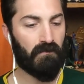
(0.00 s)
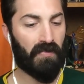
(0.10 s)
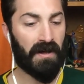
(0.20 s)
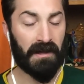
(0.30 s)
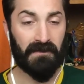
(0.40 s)

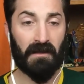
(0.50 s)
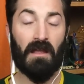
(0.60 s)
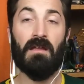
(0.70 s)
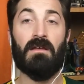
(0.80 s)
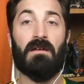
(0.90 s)
But
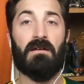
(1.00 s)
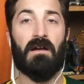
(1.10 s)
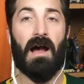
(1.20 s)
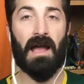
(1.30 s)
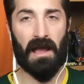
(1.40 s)

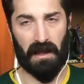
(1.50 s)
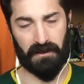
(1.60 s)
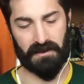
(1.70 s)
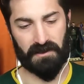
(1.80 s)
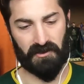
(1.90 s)
I
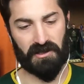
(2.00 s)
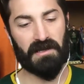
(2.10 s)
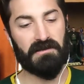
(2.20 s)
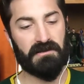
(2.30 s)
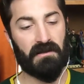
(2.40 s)
highly
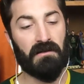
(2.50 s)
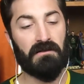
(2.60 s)
suggest